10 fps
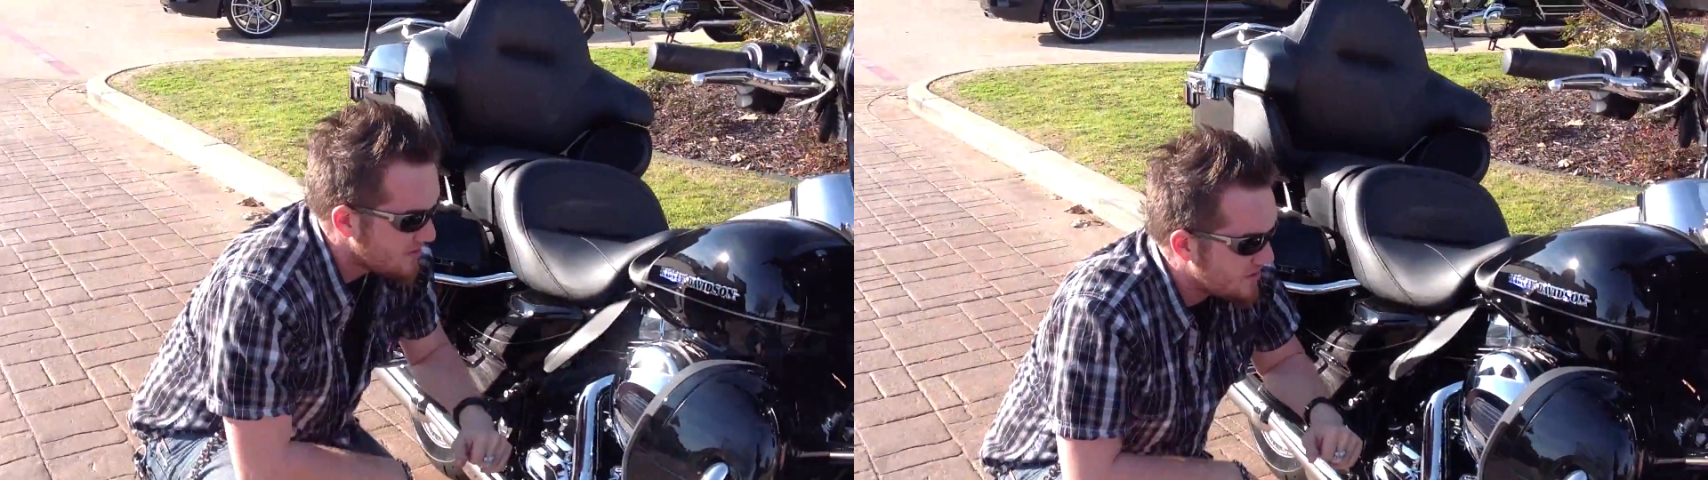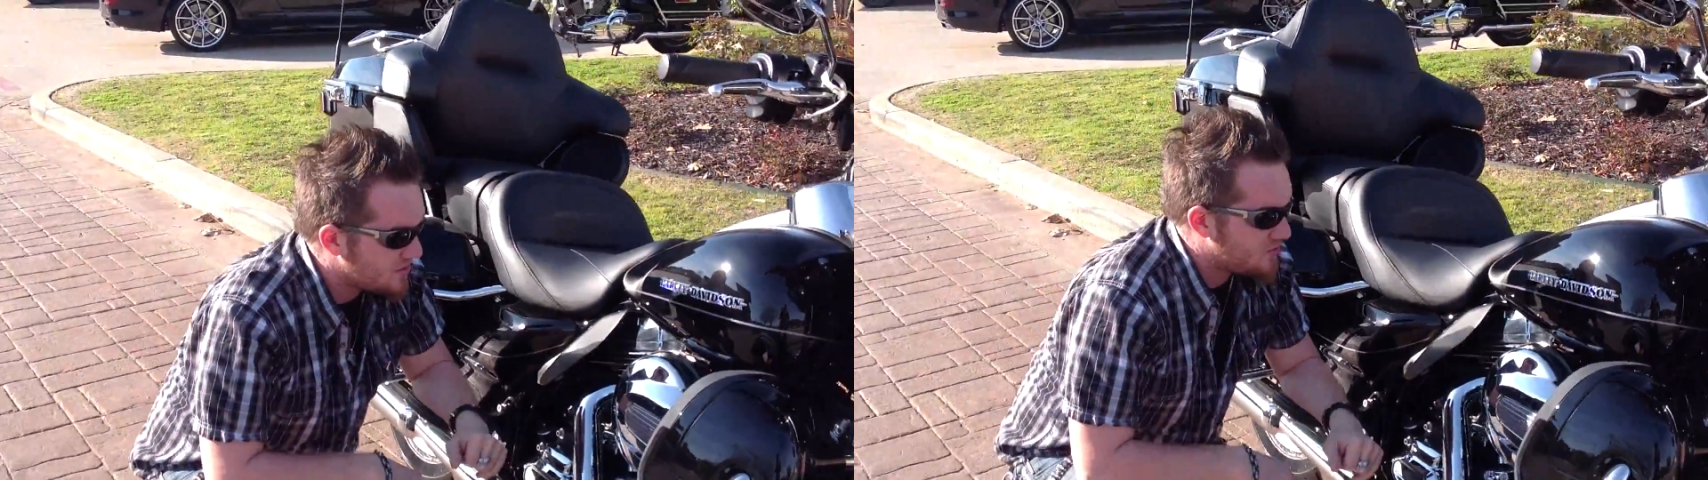
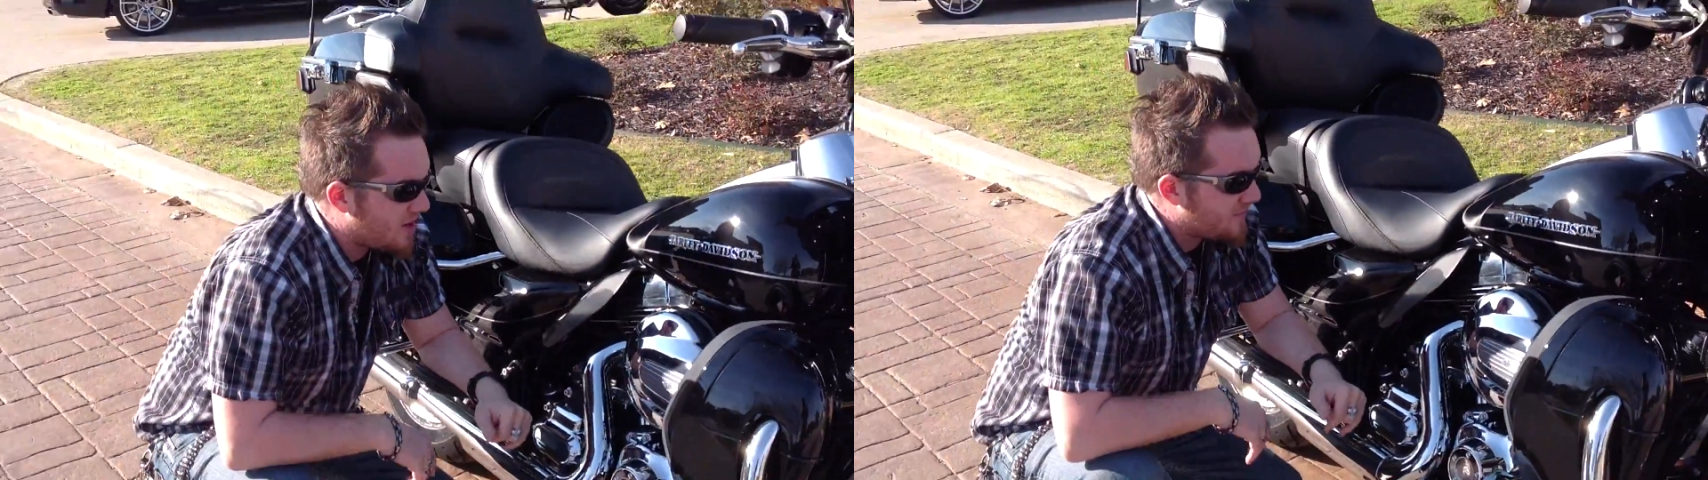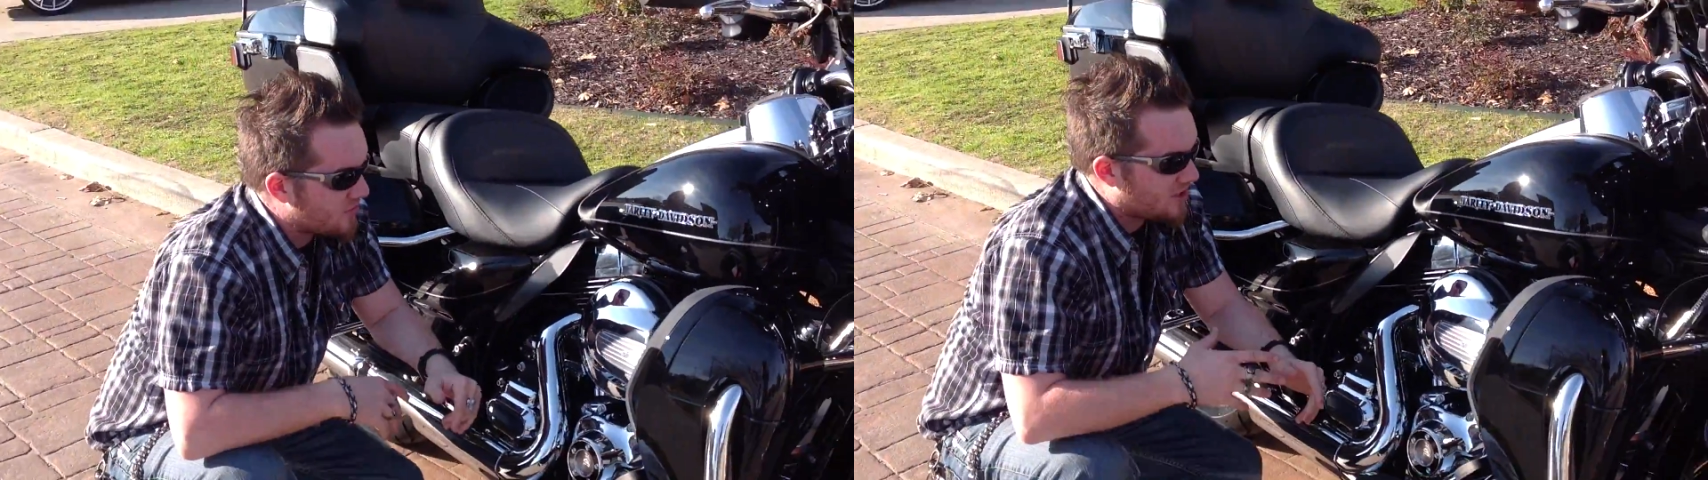You still
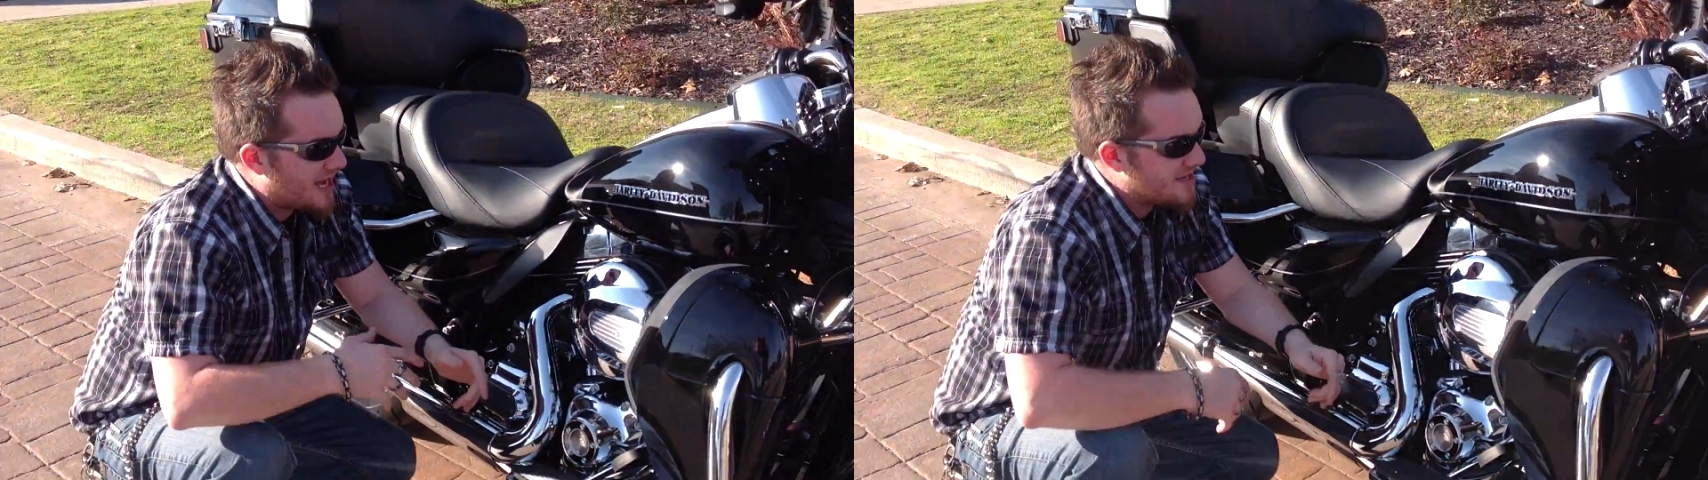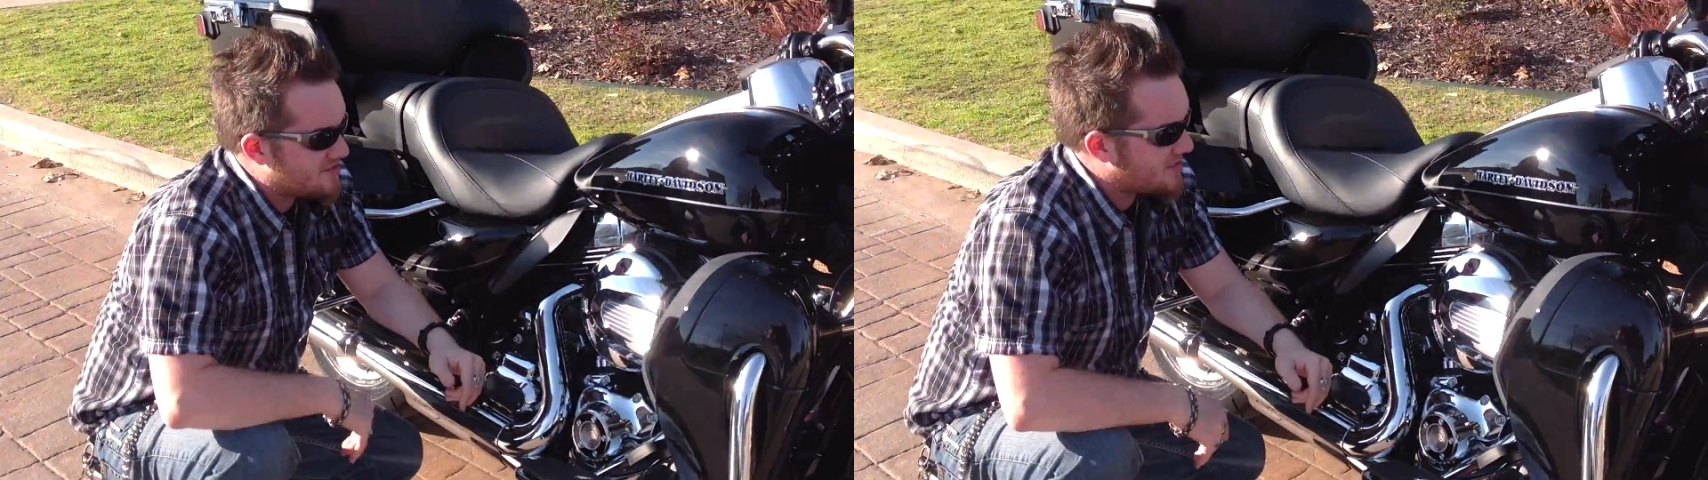have your
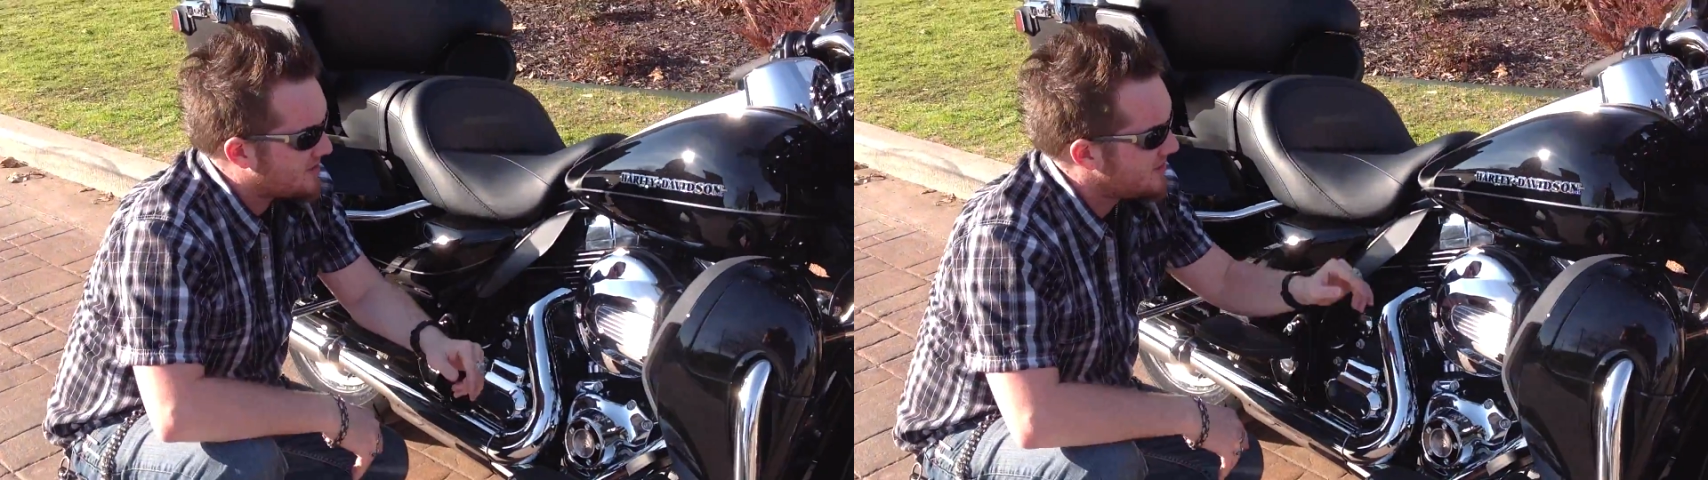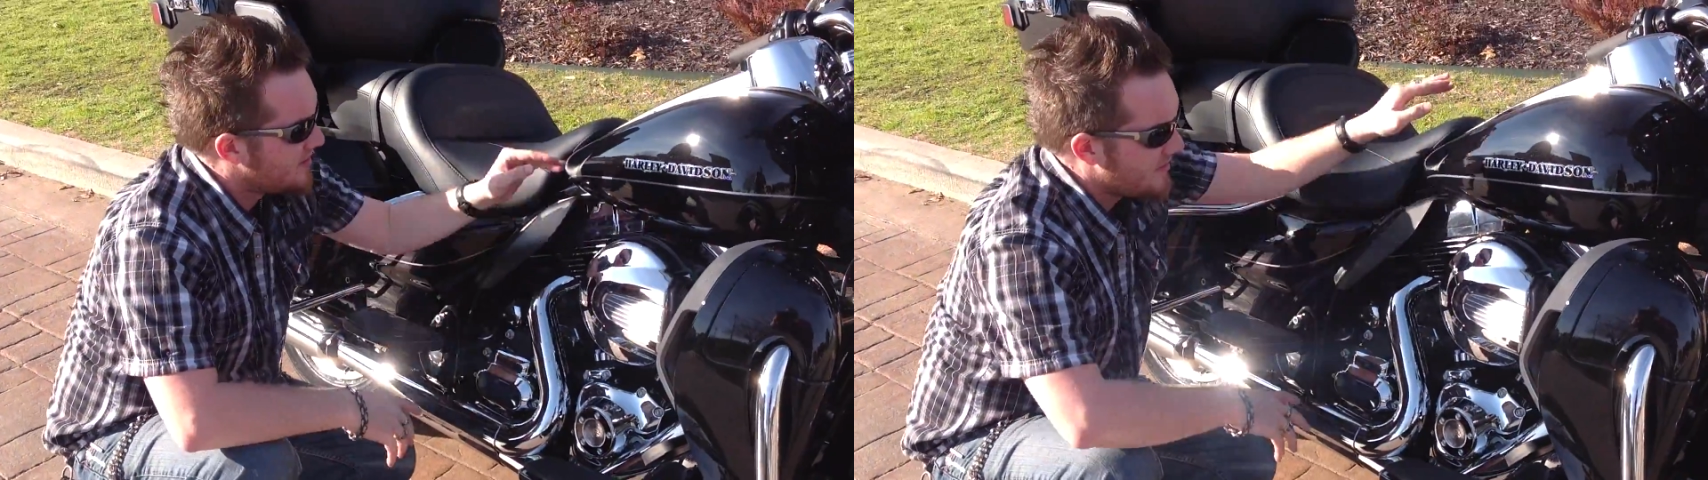classic
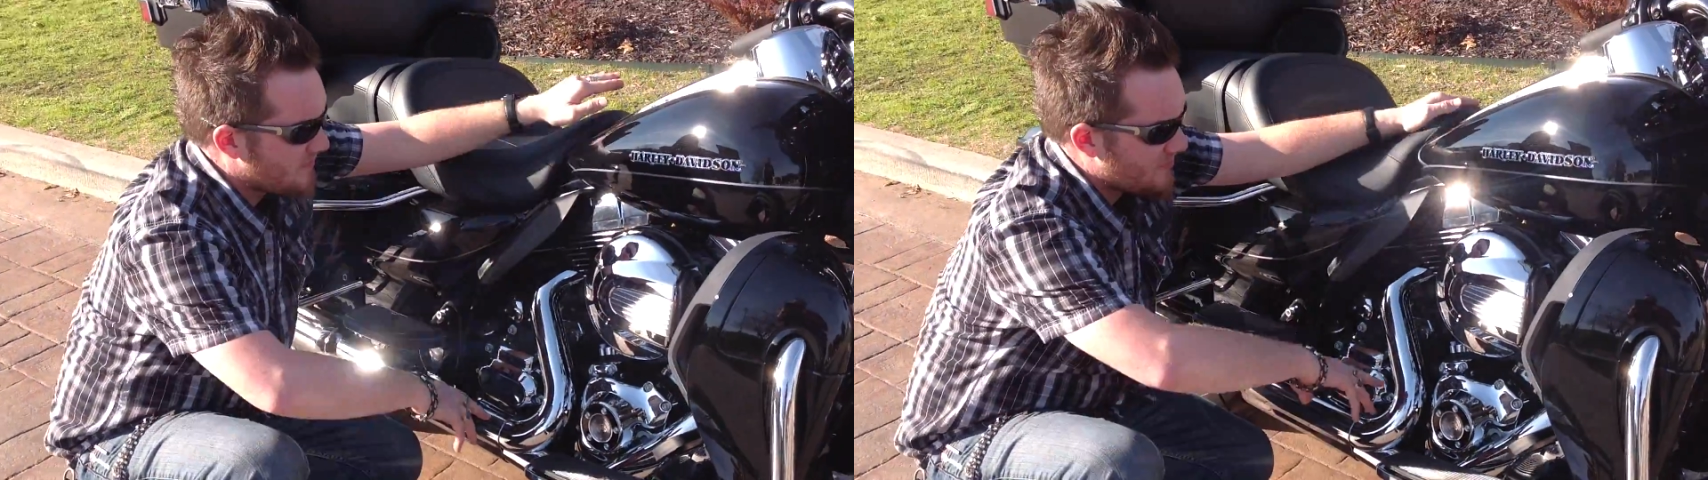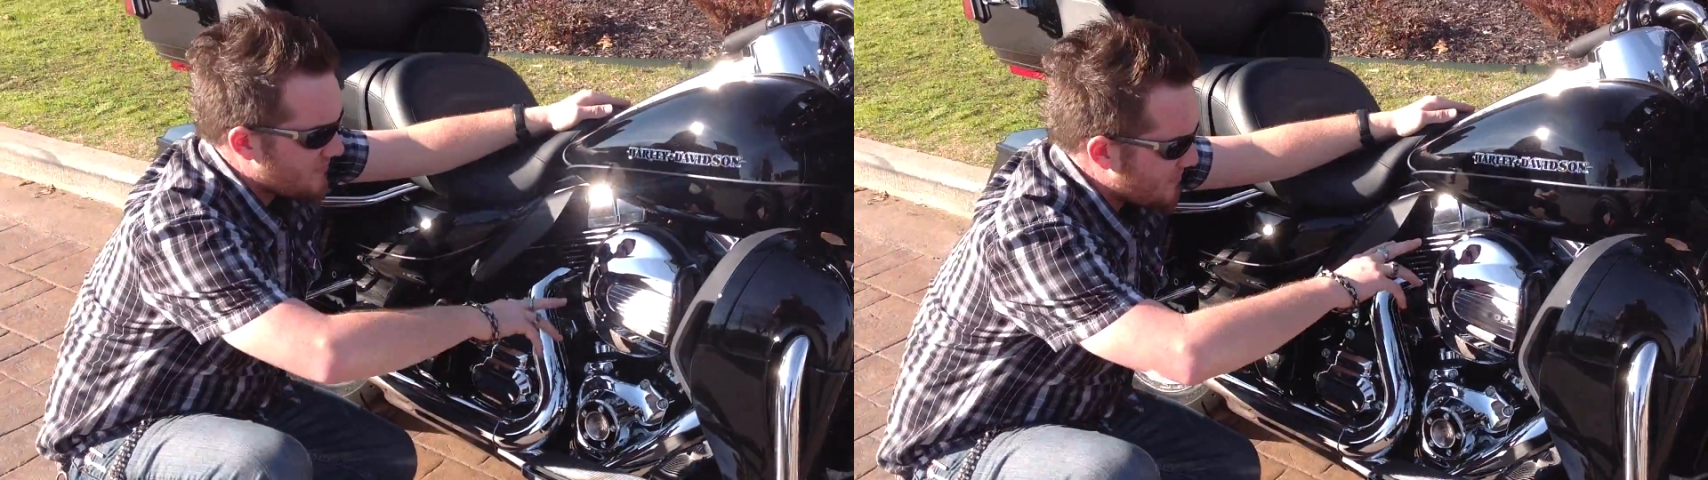
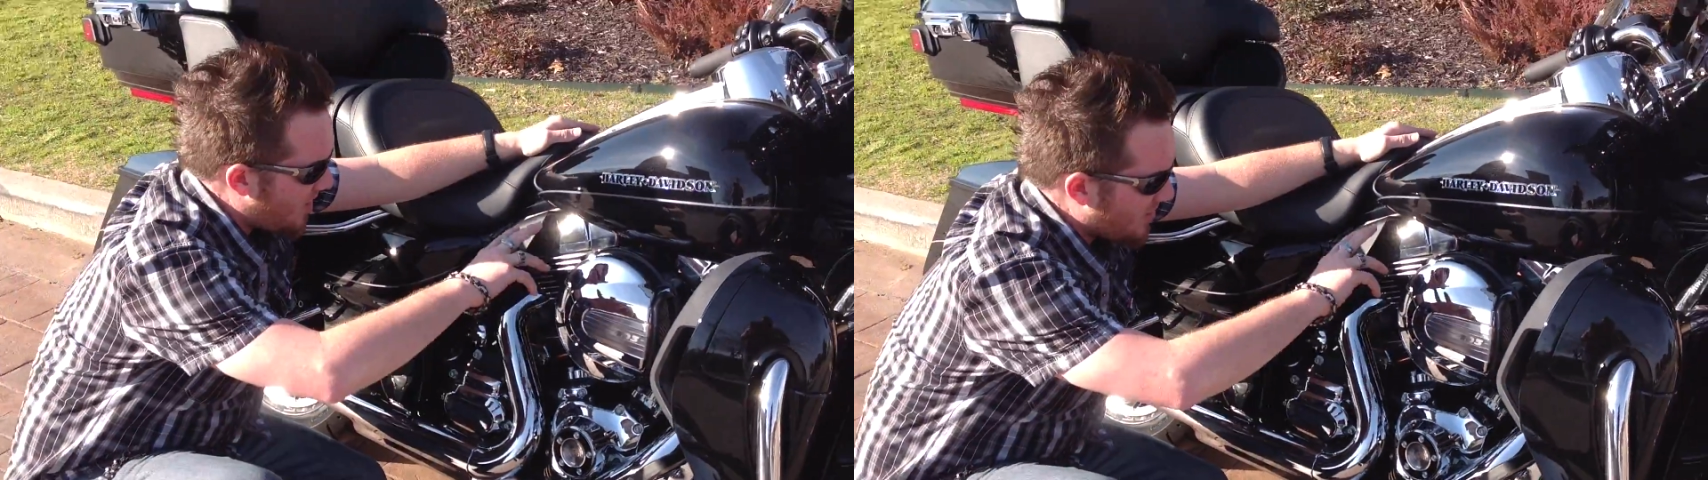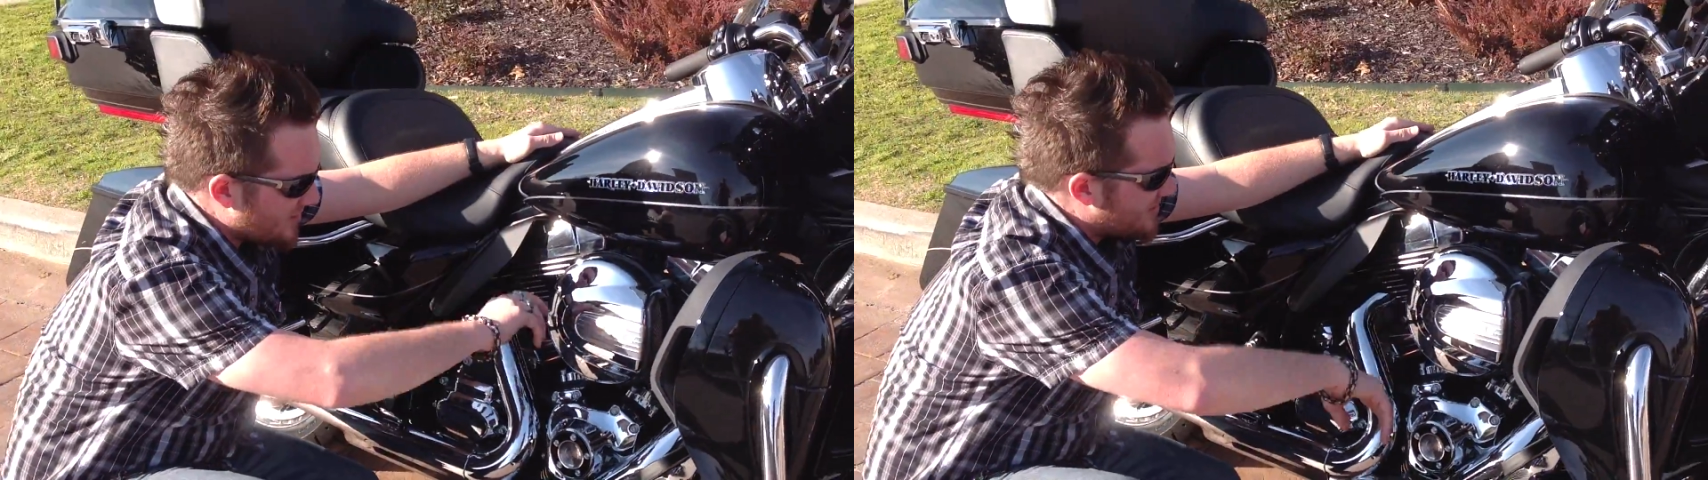Harley